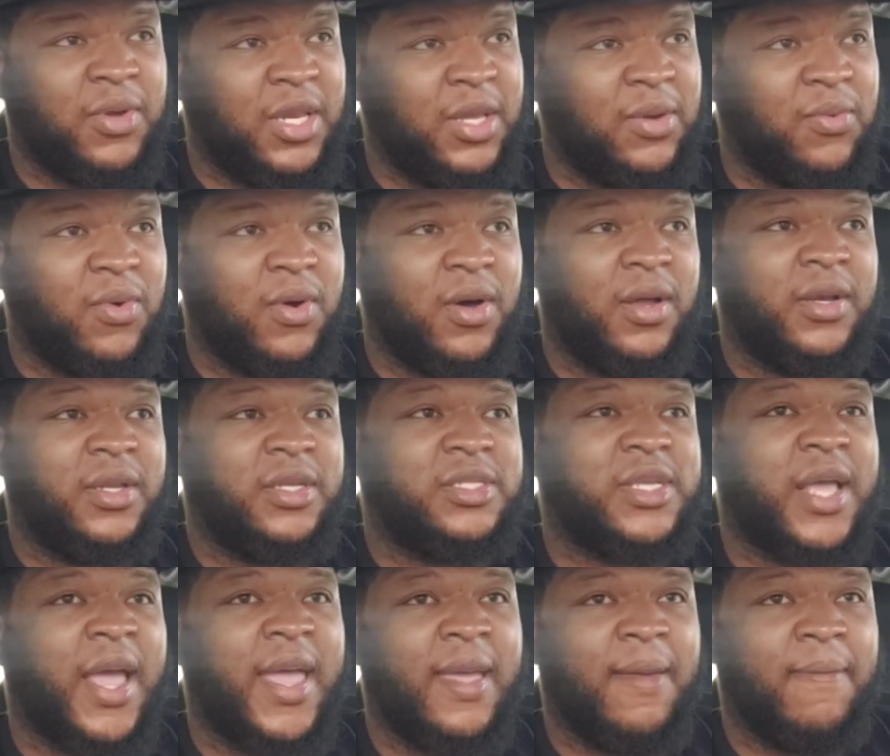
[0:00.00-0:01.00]
what he wanted to
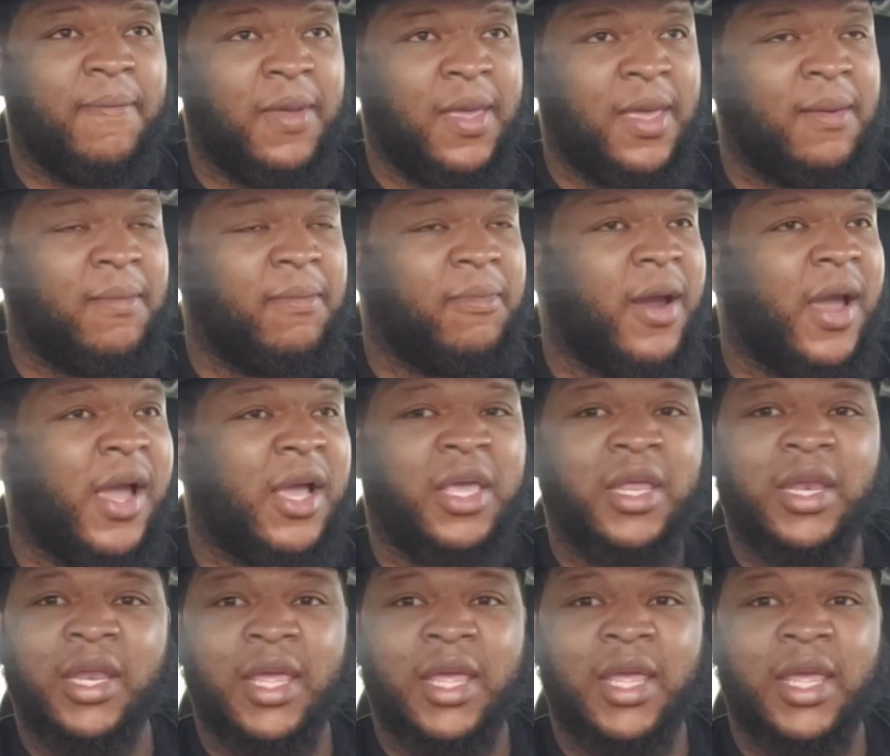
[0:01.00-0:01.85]
say and being brat,